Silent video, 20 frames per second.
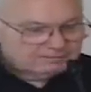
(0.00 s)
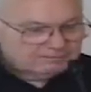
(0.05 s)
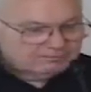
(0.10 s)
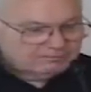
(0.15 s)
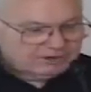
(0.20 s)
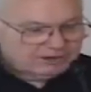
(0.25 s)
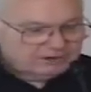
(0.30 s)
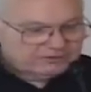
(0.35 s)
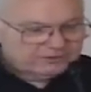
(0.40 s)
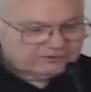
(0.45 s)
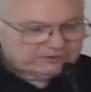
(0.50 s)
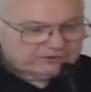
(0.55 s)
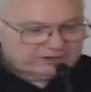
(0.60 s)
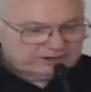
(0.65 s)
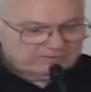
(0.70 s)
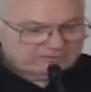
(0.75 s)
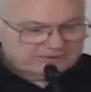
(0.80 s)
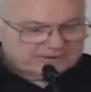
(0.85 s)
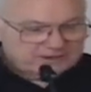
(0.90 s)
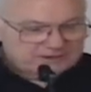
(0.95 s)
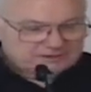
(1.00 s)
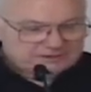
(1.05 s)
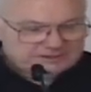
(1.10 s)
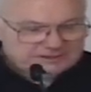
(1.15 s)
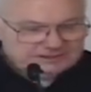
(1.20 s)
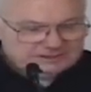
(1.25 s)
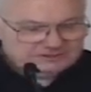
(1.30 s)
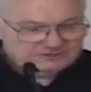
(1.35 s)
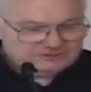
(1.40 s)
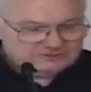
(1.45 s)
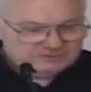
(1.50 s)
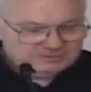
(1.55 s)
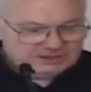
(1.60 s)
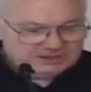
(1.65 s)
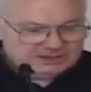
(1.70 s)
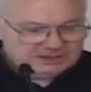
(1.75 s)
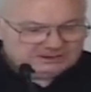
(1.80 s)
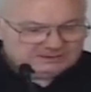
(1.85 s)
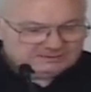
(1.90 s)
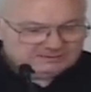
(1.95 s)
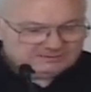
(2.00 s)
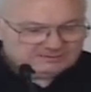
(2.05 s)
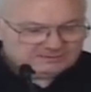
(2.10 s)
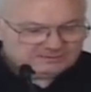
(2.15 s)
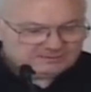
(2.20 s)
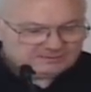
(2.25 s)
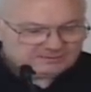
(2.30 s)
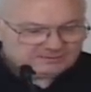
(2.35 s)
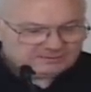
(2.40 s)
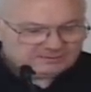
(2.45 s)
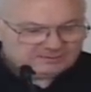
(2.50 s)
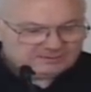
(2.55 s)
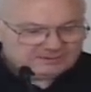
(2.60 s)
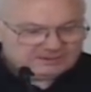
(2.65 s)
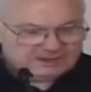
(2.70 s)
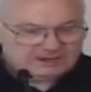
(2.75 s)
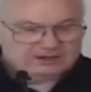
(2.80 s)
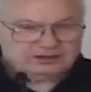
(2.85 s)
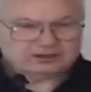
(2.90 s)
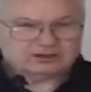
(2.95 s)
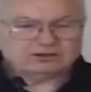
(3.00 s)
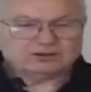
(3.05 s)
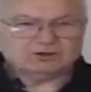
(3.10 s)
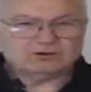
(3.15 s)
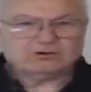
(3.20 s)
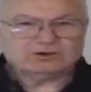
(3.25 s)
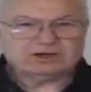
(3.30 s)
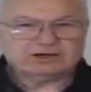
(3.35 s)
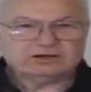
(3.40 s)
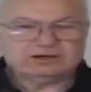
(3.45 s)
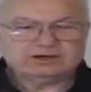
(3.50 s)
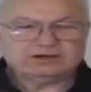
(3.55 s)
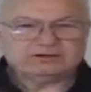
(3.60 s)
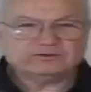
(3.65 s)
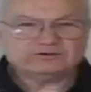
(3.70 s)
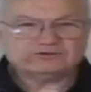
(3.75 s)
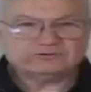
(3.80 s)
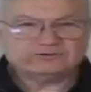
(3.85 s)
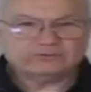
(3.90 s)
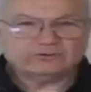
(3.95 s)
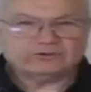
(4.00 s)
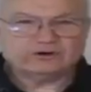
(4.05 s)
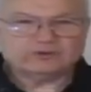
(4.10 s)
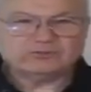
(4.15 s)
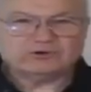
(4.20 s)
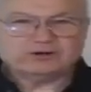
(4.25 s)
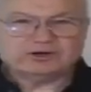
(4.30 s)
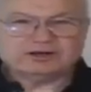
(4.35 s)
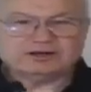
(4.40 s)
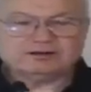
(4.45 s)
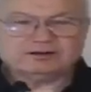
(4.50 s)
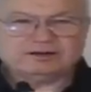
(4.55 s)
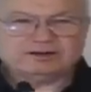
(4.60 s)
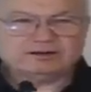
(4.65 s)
Biodegradability doesn't mean that it can go down into the storm drain.